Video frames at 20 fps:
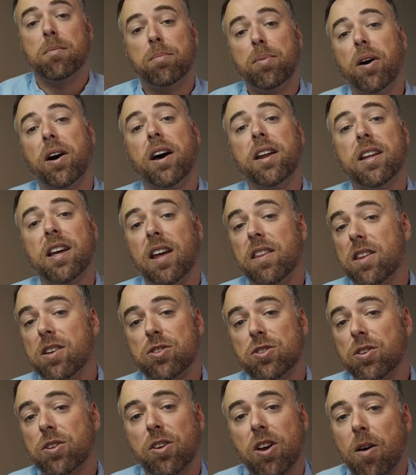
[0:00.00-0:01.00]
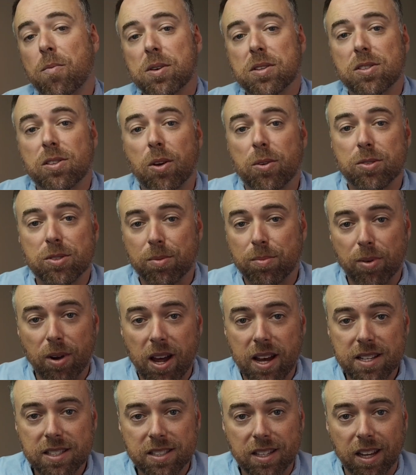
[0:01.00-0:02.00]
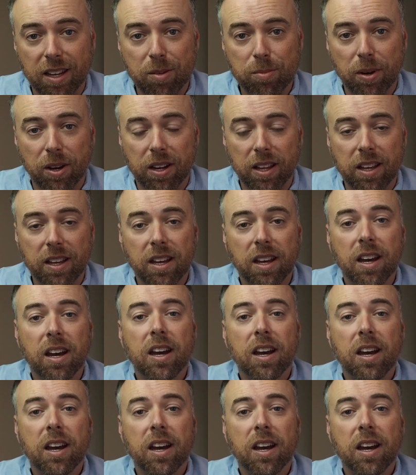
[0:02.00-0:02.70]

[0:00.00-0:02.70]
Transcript: But, and this should come as no surprise to anybody,